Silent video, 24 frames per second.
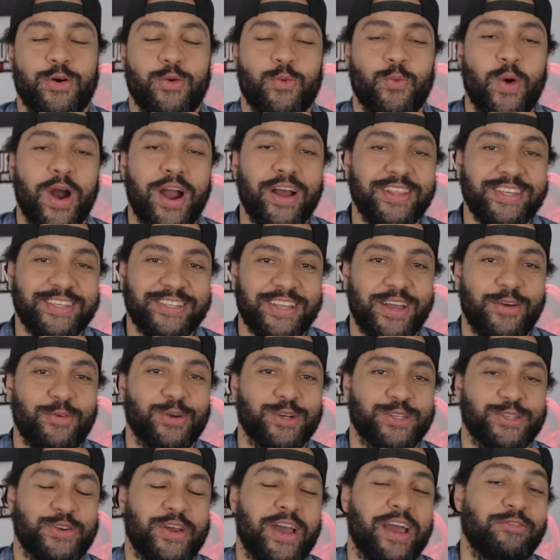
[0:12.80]
Wireless
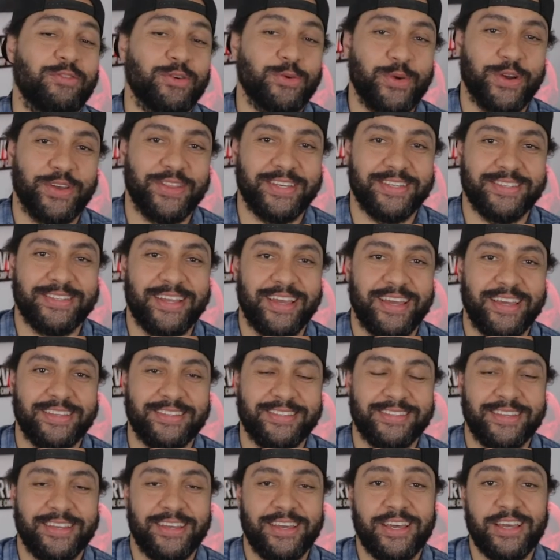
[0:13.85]
networks are everywhere these
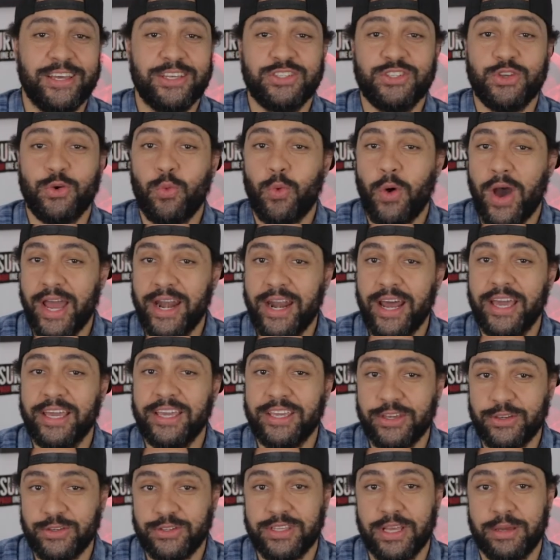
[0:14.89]
days, so why not
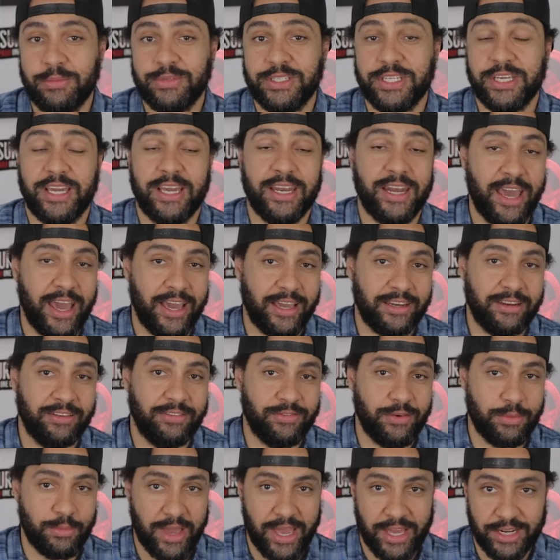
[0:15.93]
use them to connect
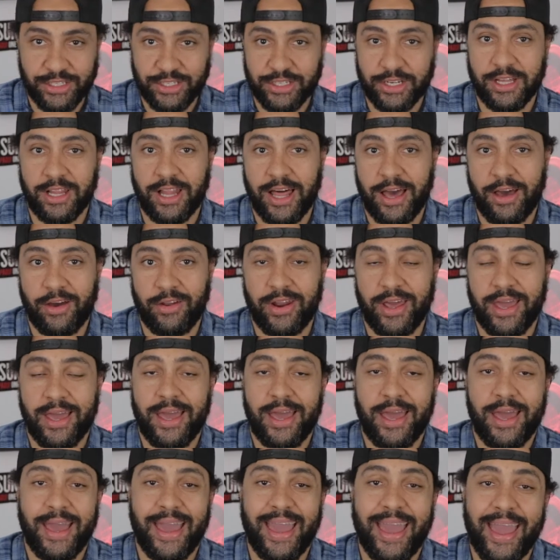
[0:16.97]
from edge to cloud
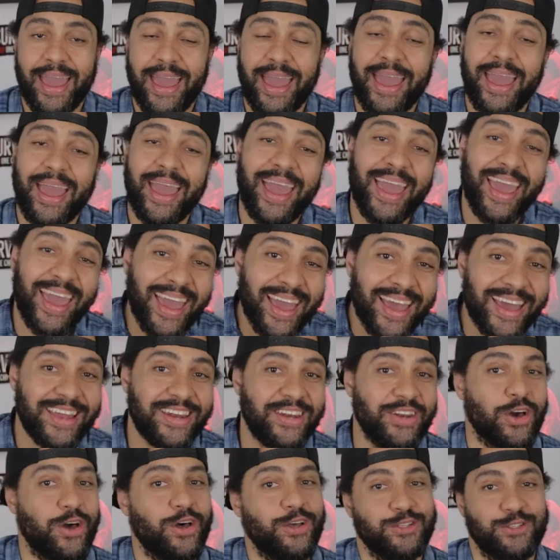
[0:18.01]
and
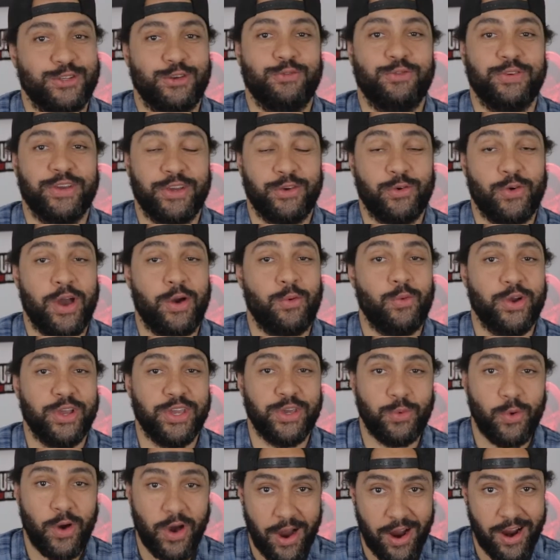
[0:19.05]
also figure out where
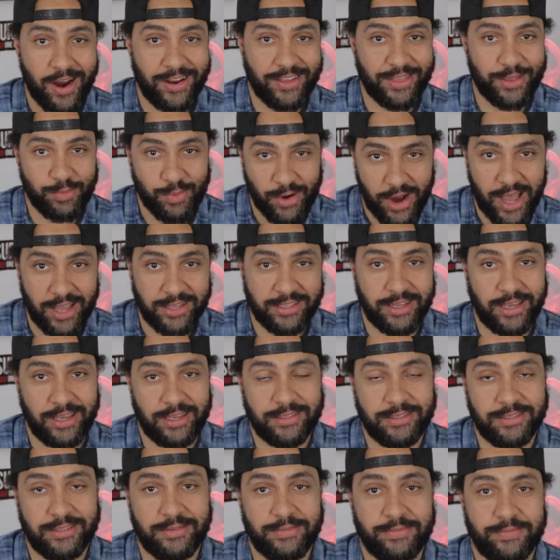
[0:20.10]
you are in the
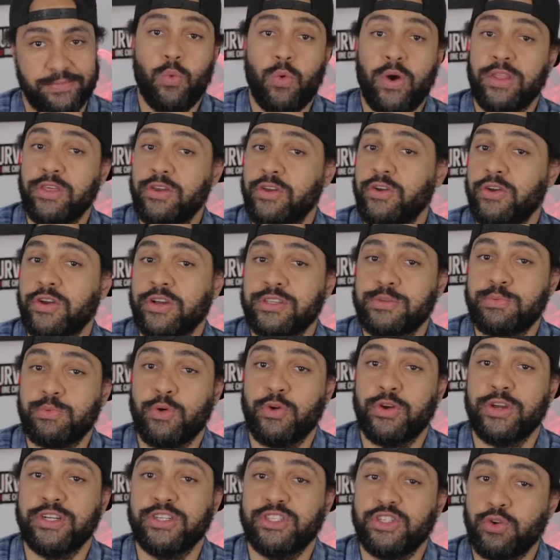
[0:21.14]
process? Whether you're
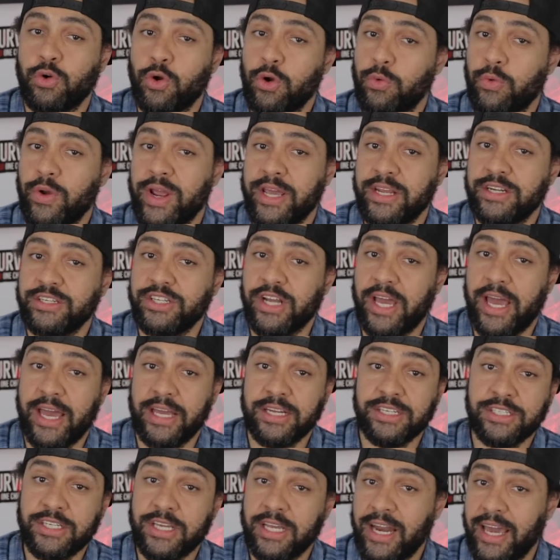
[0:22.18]
exploring short-range
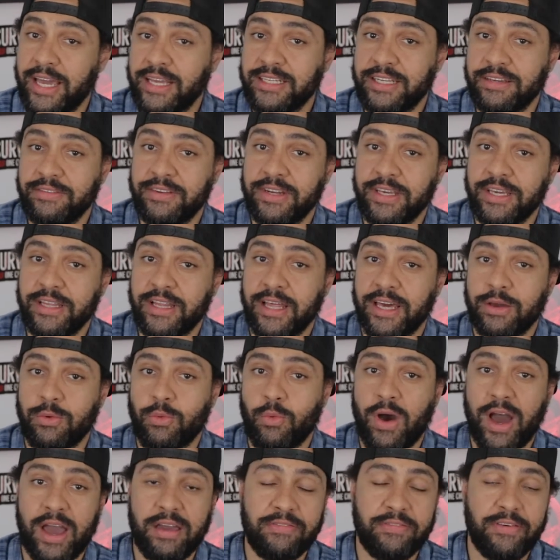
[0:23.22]
edge connectivity like
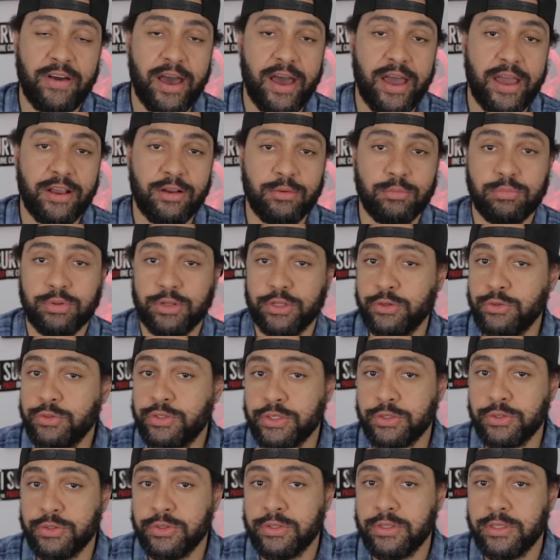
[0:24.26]
Wi-Fi or
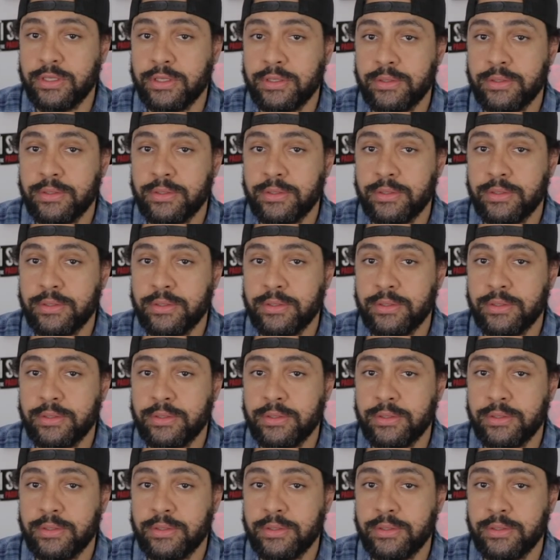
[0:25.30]
Bluetooth,